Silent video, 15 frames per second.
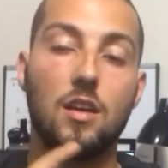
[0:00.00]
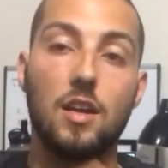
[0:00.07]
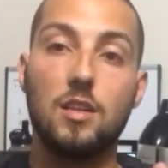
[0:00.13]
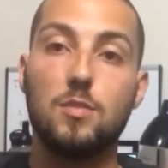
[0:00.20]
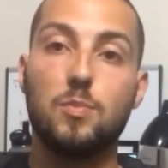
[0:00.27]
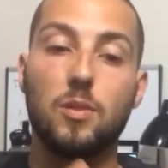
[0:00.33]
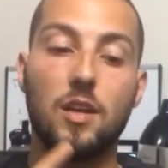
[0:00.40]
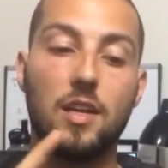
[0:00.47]

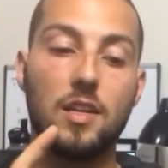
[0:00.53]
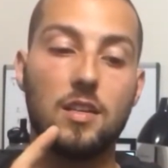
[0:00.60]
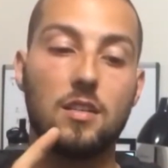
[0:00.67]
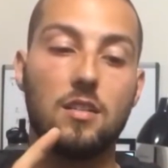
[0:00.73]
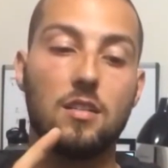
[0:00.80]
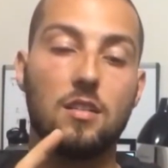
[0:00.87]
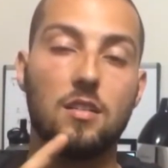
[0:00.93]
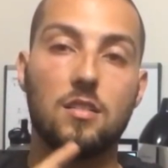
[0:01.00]
is
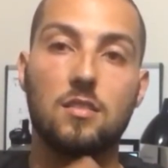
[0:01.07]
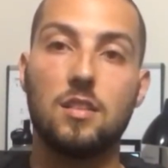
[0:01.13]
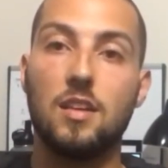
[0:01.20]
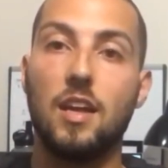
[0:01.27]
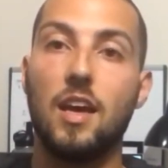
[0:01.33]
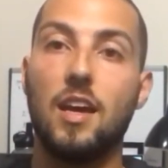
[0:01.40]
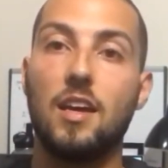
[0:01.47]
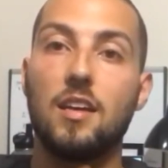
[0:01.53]
blank
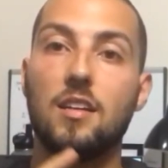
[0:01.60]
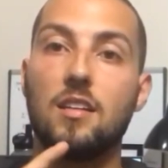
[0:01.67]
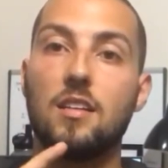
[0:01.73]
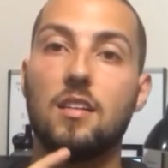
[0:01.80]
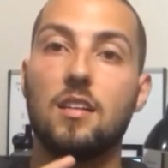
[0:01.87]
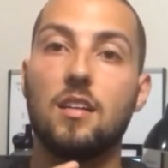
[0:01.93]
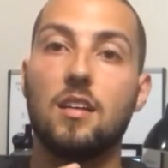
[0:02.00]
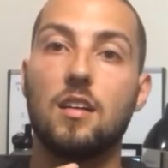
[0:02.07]
today,
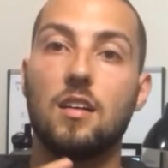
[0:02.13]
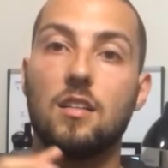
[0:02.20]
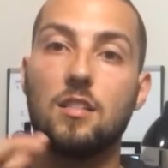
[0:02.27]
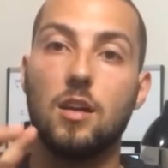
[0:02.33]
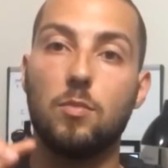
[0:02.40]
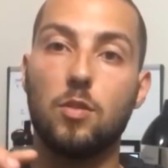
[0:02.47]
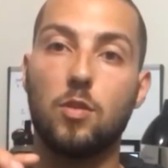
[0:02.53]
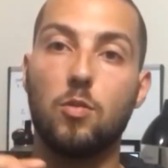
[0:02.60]

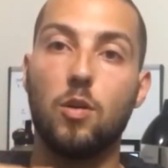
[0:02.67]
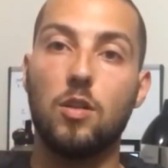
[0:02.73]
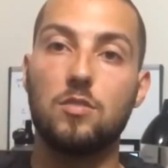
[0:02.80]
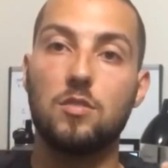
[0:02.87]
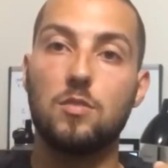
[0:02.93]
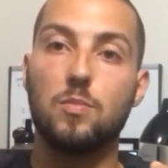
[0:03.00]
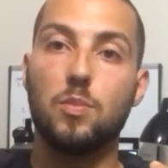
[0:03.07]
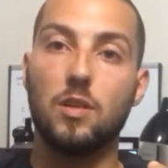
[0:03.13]
double
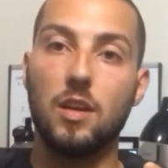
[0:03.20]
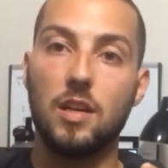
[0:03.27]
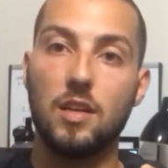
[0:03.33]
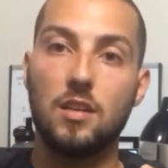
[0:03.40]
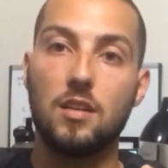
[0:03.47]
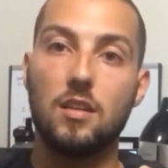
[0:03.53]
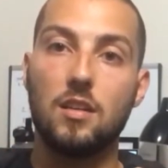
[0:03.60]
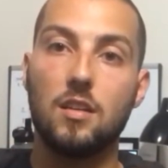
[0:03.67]
quotes is
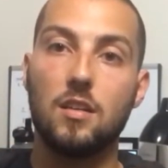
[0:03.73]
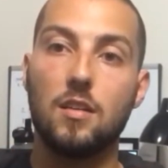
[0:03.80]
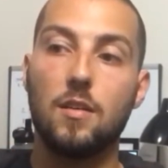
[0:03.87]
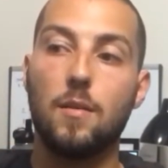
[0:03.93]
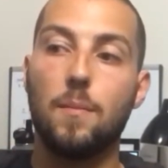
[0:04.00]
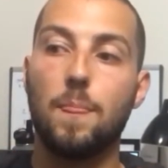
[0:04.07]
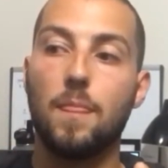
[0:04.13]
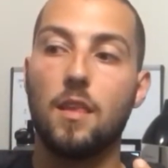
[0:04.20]
blank,
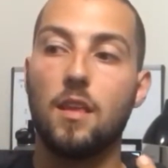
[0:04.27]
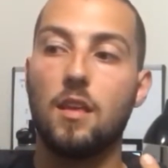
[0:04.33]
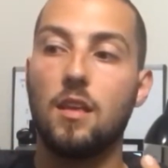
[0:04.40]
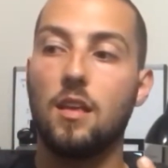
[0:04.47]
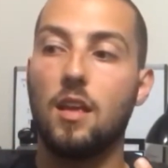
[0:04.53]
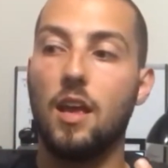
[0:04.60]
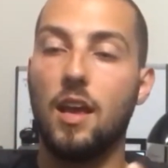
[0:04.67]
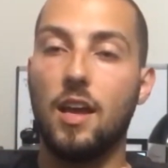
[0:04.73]

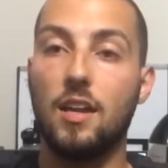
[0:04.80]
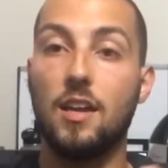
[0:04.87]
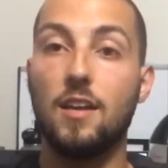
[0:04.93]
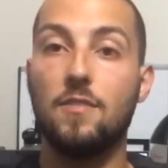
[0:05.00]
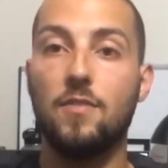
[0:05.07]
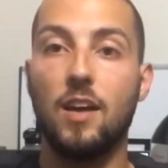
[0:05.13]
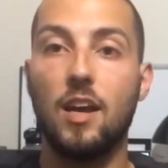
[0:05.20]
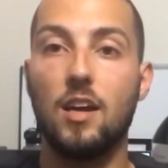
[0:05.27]
and
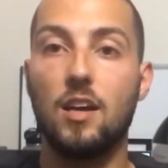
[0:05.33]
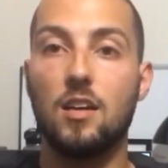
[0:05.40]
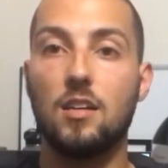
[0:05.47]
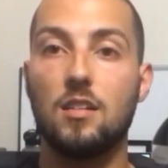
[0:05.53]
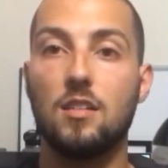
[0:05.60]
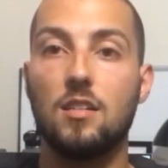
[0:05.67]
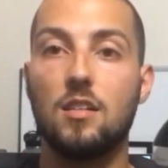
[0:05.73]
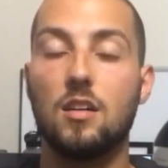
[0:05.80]
if
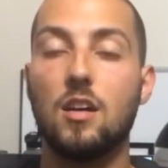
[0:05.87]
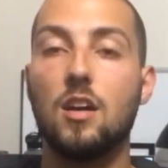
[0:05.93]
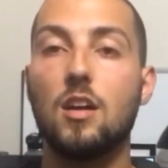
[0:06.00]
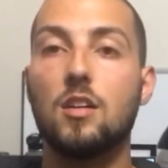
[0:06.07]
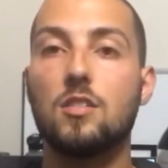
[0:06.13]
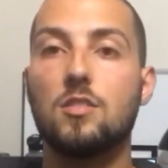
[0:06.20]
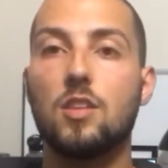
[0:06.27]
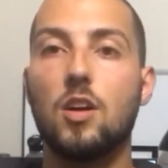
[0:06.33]
error.
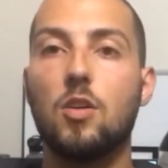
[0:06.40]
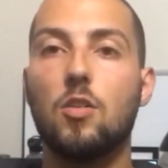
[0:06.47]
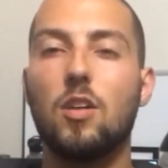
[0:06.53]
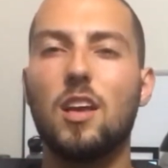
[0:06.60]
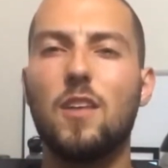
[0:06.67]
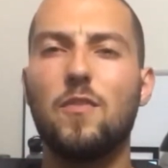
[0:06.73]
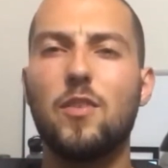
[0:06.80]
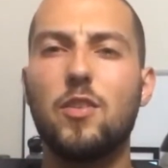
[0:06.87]

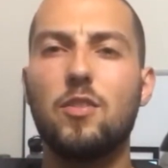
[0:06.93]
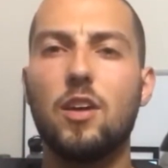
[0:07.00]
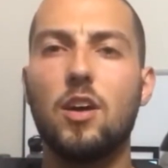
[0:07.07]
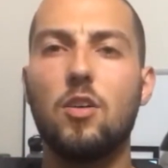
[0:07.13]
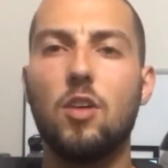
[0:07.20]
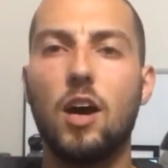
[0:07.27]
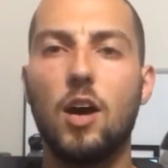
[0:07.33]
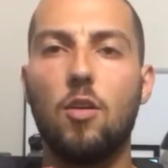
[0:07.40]
So if you
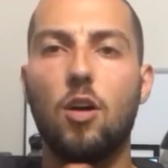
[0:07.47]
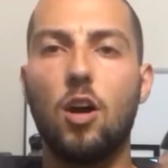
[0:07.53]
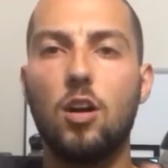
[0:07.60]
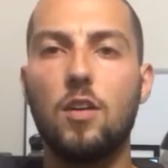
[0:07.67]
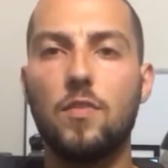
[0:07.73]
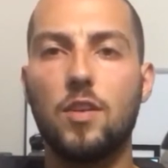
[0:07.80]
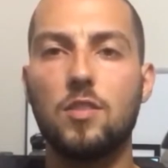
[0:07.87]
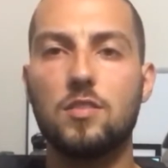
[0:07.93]
know how
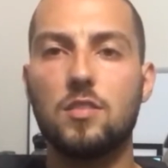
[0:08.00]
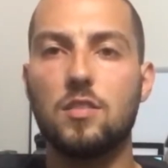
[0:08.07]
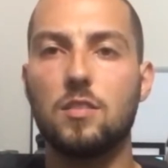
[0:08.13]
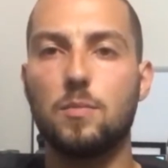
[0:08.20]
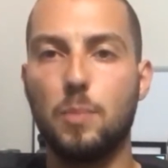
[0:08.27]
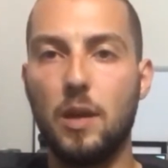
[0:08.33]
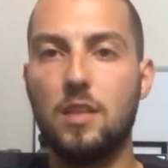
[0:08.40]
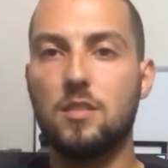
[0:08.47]
all those
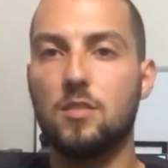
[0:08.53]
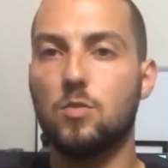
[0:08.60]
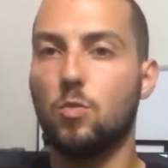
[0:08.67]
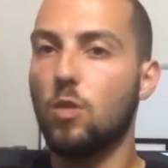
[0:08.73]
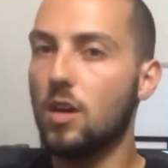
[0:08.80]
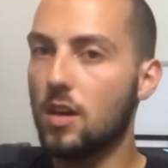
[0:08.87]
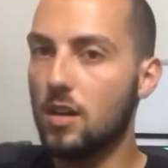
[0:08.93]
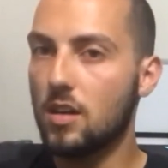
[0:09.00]
pieces
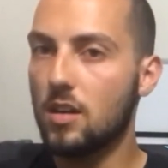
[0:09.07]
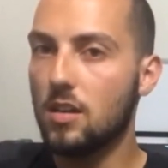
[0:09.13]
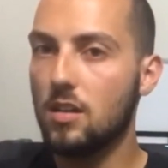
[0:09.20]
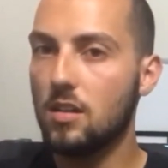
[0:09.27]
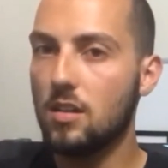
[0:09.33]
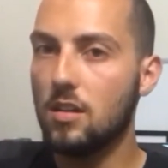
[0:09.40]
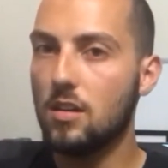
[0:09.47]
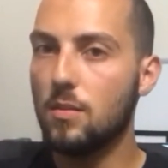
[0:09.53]
work
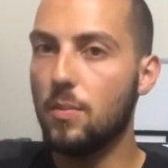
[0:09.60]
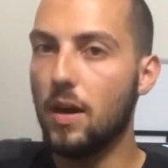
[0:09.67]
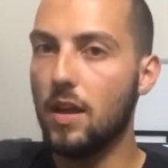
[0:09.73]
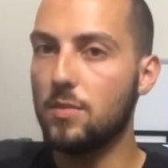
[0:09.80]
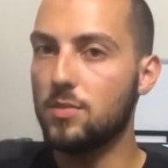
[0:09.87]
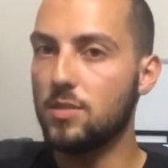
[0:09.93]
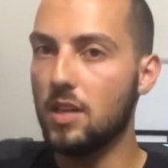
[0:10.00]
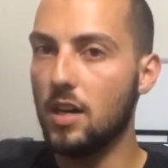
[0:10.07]
by
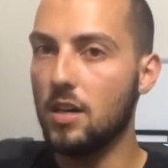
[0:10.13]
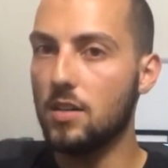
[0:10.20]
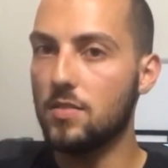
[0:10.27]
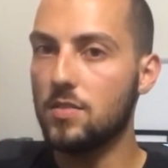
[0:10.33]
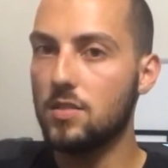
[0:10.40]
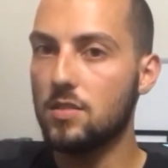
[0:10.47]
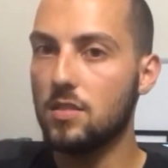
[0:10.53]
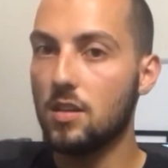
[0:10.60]

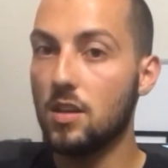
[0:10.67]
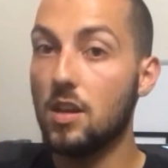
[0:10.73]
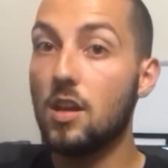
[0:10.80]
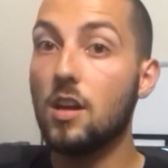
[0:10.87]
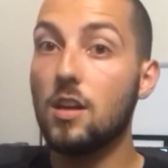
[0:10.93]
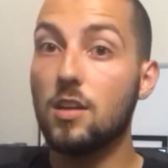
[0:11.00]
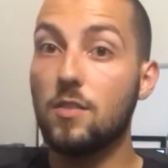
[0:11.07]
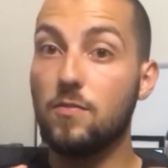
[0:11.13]
themselves,
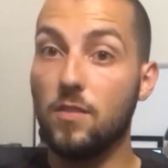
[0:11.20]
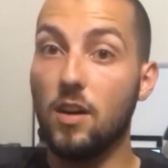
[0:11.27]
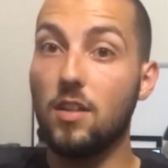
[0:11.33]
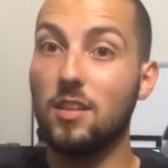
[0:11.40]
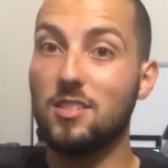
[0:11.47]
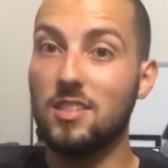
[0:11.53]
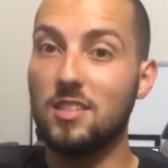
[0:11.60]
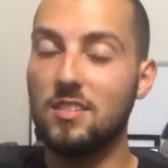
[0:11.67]
you follow
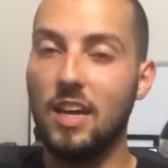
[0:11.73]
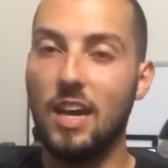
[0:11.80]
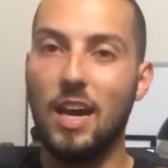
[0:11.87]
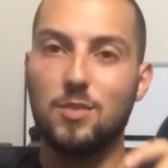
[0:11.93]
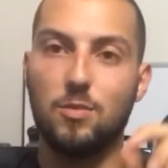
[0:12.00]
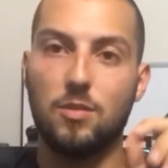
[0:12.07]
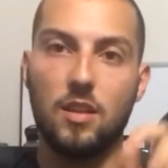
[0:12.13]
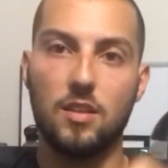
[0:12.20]
the
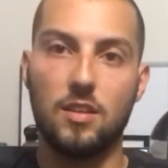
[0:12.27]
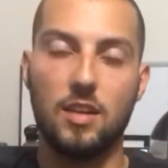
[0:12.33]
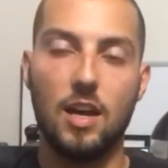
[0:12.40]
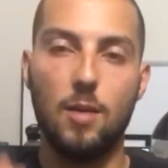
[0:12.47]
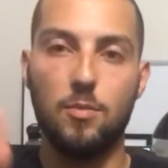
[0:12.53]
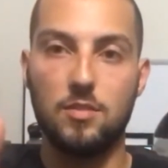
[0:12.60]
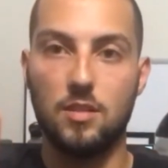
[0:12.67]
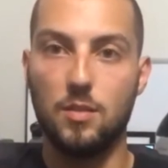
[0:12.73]
syntax with all the
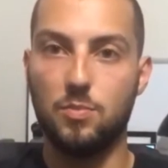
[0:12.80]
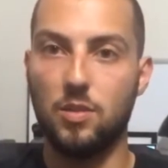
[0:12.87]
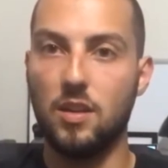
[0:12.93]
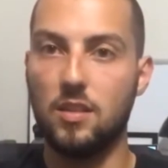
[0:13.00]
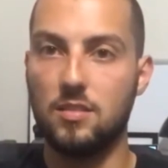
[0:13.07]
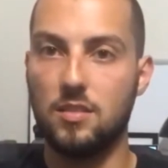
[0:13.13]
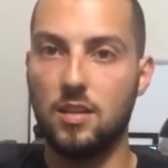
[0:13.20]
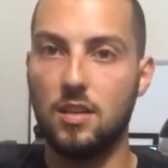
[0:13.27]
commas and the
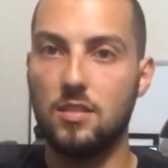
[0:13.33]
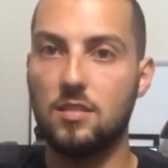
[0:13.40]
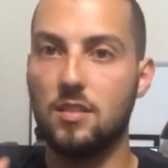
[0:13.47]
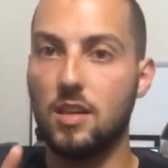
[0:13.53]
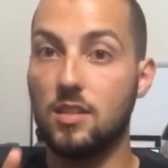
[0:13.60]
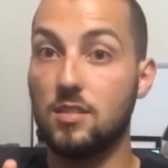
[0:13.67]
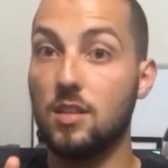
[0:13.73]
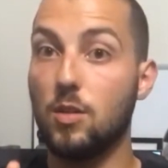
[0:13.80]
parentheses,
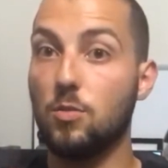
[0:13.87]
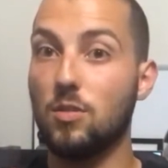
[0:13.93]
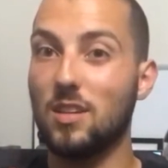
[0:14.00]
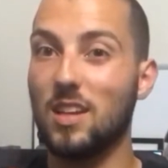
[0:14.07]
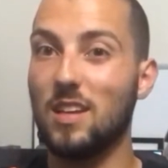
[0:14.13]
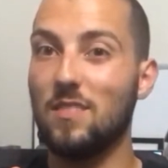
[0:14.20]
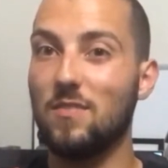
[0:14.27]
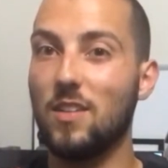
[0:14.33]
Excel will
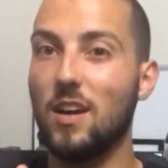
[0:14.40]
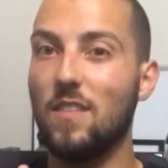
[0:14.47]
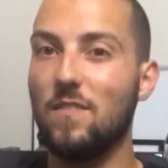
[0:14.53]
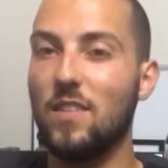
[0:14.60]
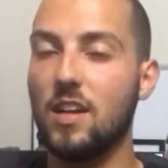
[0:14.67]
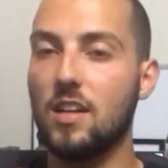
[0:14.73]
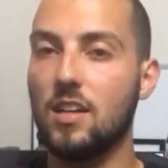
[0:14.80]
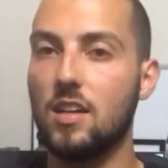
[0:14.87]
get very
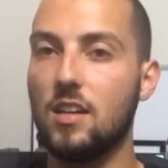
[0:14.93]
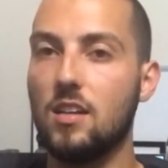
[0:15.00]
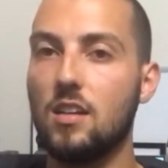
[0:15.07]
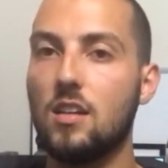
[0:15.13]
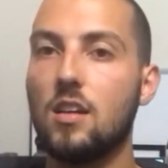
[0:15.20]
finicky.